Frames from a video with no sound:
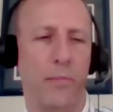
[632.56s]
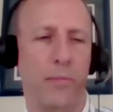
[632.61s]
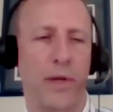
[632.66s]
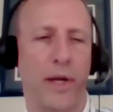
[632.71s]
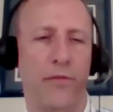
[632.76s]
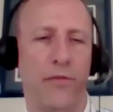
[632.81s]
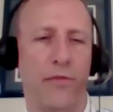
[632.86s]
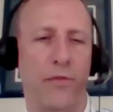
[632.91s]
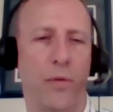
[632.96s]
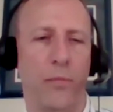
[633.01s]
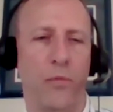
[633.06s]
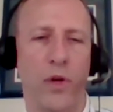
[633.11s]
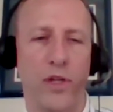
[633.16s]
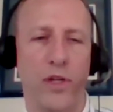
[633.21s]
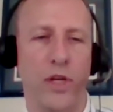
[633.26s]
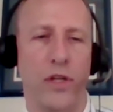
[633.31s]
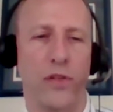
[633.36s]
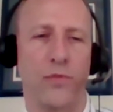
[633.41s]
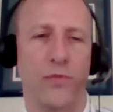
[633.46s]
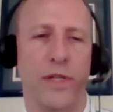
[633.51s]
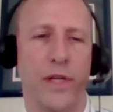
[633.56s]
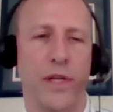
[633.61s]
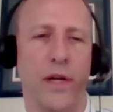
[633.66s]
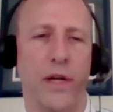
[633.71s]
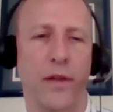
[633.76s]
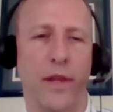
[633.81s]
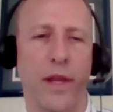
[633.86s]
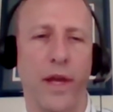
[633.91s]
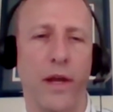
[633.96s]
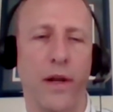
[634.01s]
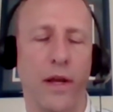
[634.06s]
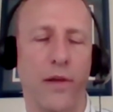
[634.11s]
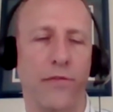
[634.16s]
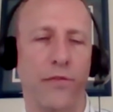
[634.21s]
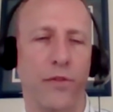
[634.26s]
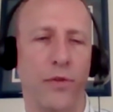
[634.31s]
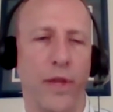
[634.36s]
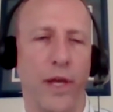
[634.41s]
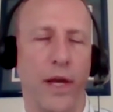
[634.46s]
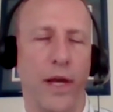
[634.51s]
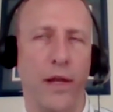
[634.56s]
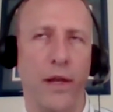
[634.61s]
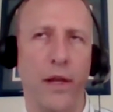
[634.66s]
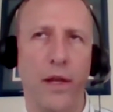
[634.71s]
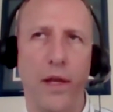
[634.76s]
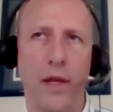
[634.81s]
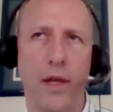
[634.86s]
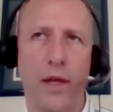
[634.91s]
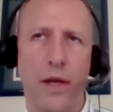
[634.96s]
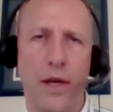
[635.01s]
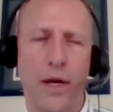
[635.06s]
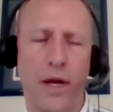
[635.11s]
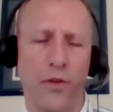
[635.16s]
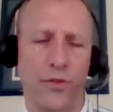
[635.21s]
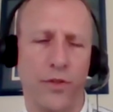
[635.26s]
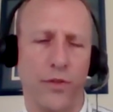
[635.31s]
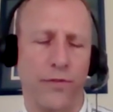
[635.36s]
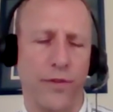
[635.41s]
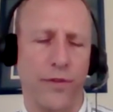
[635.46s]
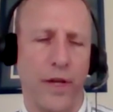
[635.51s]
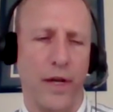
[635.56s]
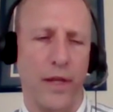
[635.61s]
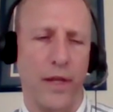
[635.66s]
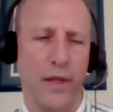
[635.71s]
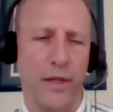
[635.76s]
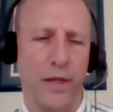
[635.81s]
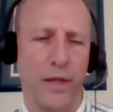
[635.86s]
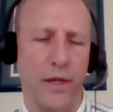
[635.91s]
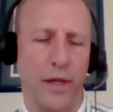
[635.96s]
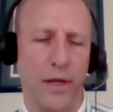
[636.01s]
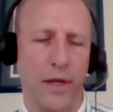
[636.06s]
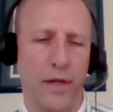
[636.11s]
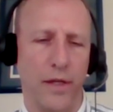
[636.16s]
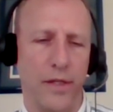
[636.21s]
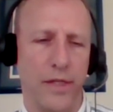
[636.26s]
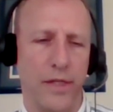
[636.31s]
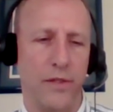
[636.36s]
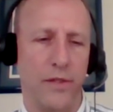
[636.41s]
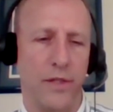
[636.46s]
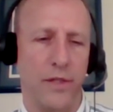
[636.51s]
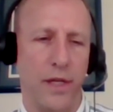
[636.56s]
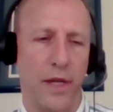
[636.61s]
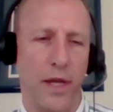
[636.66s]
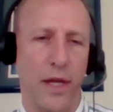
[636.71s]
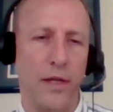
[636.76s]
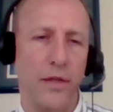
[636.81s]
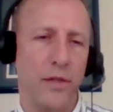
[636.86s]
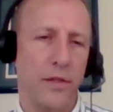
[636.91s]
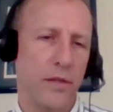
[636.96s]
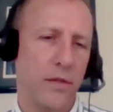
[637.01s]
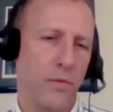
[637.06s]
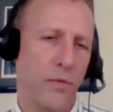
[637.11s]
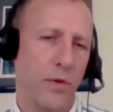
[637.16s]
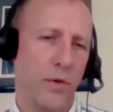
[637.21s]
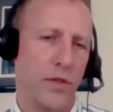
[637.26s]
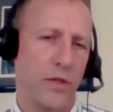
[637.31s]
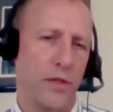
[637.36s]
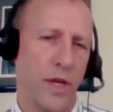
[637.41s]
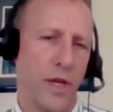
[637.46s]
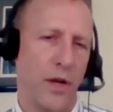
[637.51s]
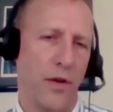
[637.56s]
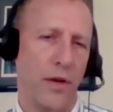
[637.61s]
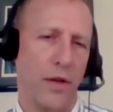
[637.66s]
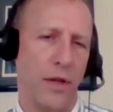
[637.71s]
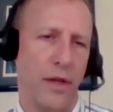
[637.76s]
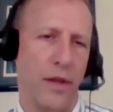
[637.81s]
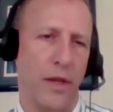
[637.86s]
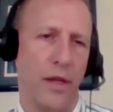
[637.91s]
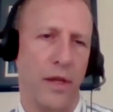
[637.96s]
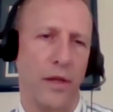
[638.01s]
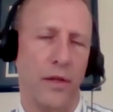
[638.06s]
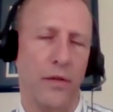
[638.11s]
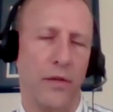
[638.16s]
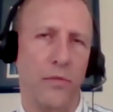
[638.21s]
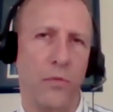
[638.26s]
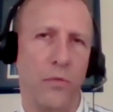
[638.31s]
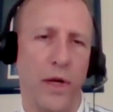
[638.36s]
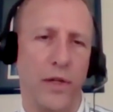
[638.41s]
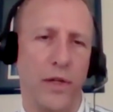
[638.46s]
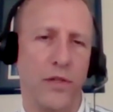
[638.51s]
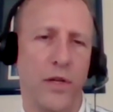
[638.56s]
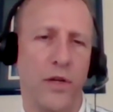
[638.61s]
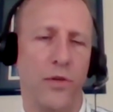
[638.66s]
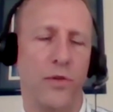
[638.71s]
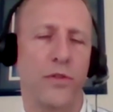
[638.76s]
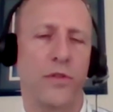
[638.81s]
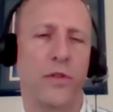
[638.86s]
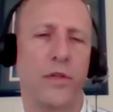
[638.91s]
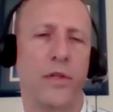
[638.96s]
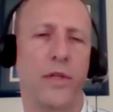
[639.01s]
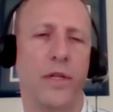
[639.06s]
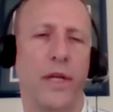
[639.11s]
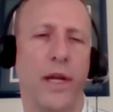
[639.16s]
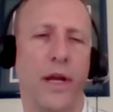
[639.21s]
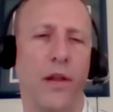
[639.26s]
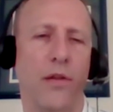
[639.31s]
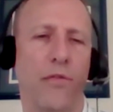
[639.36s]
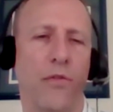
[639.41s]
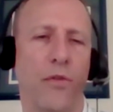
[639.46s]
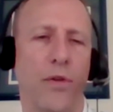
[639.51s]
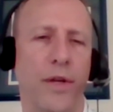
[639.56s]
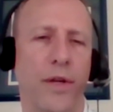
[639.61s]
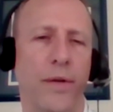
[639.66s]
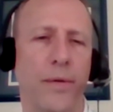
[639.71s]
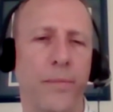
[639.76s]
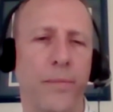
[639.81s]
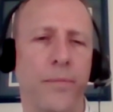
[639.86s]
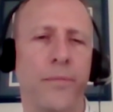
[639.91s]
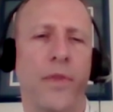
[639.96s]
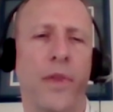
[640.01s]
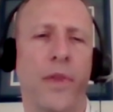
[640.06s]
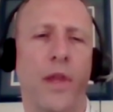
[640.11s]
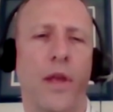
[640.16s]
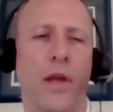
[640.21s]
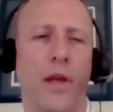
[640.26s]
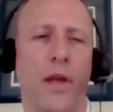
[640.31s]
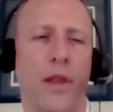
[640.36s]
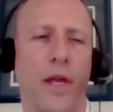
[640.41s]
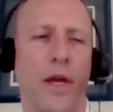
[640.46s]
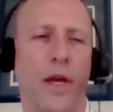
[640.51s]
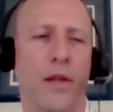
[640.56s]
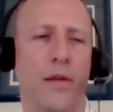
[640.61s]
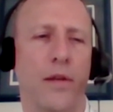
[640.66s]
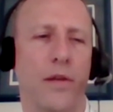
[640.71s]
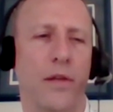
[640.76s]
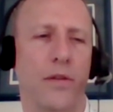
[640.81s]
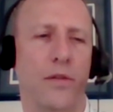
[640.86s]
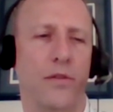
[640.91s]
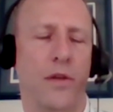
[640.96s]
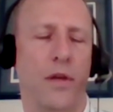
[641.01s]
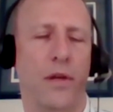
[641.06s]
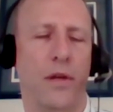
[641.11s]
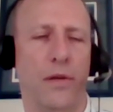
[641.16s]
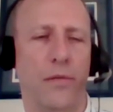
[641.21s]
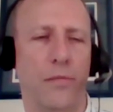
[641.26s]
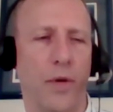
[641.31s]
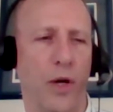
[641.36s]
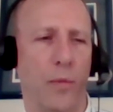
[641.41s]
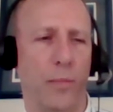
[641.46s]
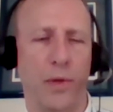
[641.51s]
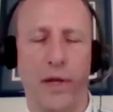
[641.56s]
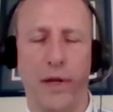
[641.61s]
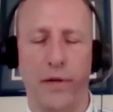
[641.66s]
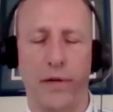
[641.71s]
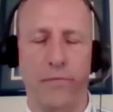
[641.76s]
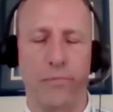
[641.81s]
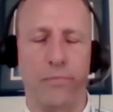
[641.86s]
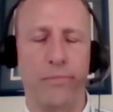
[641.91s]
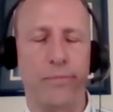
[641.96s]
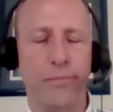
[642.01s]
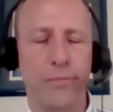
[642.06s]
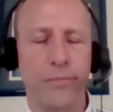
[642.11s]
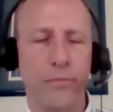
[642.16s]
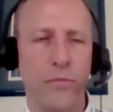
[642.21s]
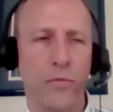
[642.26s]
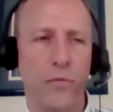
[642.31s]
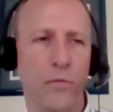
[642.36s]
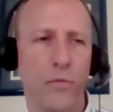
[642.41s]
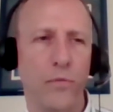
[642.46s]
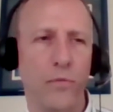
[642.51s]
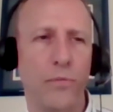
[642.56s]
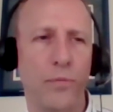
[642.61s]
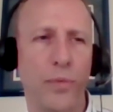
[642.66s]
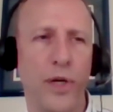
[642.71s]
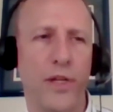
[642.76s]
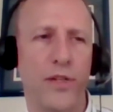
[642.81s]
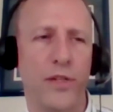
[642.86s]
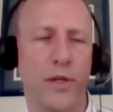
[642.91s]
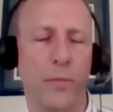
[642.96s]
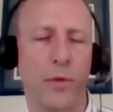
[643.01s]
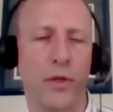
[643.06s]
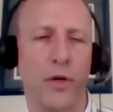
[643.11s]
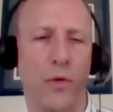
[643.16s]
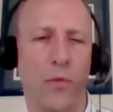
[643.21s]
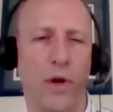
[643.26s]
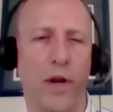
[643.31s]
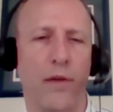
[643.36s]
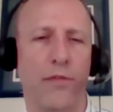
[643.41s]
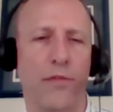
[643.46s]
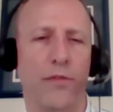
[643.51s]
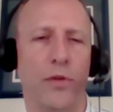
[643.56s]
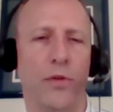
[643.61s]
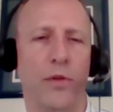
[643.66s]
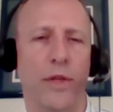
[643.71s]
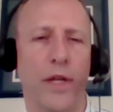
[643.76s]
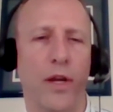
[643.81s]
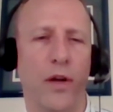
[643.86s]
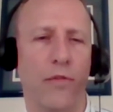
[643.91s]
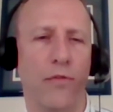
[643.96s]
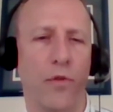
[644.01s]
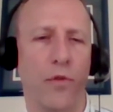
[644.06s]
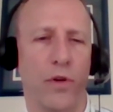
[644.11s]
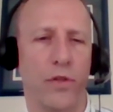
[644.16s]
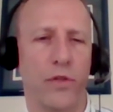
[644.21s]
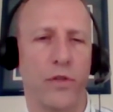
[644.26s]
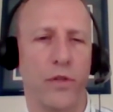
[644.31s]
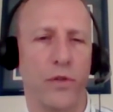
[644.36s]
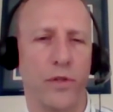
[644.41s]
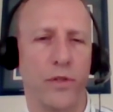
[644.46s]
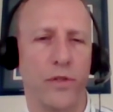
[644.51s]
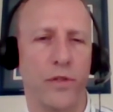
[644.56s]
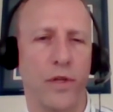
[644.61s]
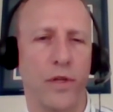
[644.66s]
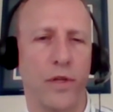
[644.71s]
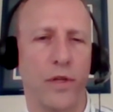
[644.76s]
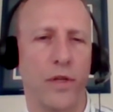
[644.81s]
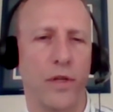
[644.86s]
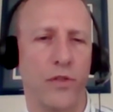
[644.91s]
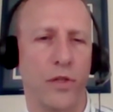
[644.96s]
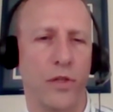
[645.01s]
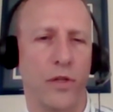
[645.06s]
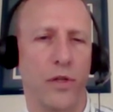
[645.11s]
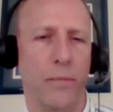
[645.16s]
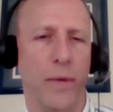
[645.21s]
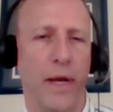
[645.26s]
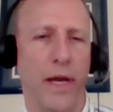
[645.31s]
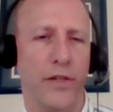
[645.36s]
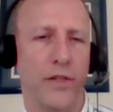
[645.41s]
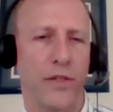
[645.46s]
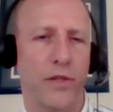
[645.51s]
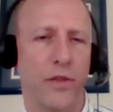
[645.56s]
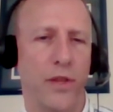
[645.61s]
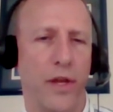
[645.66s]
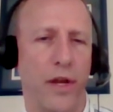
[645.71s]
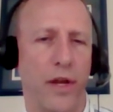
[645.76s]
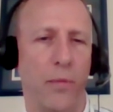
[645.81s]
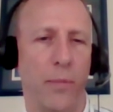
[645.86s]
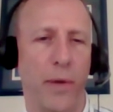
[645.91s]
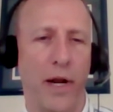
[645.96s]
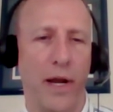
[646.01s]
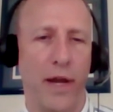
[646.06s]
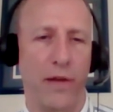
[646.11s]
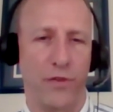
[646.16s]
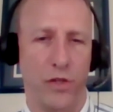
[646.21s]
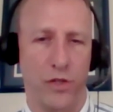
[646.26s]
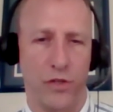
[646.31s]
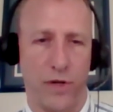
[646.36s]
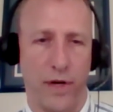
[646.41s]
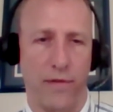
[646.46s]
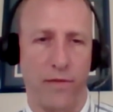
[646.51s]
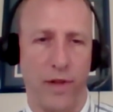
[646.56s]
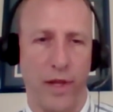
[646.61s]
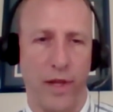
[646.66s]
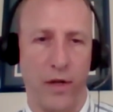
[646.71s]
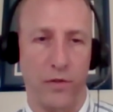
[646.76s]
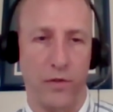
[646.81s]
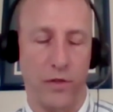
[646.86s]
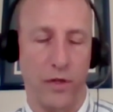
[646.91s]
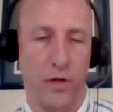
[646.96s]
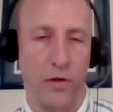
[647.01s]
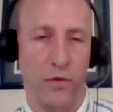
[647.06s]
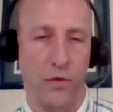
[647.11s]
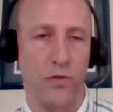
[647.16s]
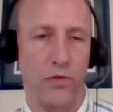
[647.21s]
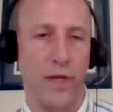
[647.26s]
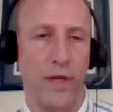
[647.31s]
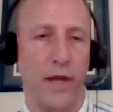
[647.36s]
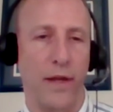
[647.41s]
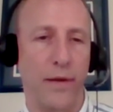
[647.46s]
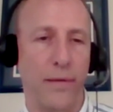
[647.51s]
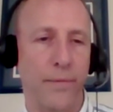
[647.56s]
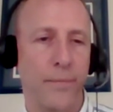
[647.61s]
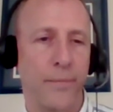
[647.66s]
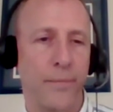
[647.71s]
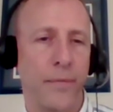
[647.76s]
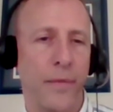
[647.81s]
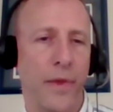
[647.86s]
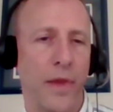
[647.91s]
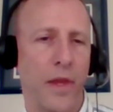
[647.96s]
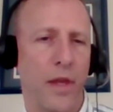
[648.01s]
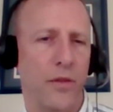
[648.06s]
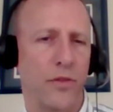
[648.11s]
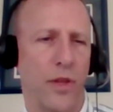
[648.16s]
platform. We just retired that, and I flew that. I also fly the uh, D C eight, which is out on the West Coast in California, and that is an airplane pretty similar to what I flew in the Air Force, so it's a it's a good match there. But I have to travel out to go do that, yeah.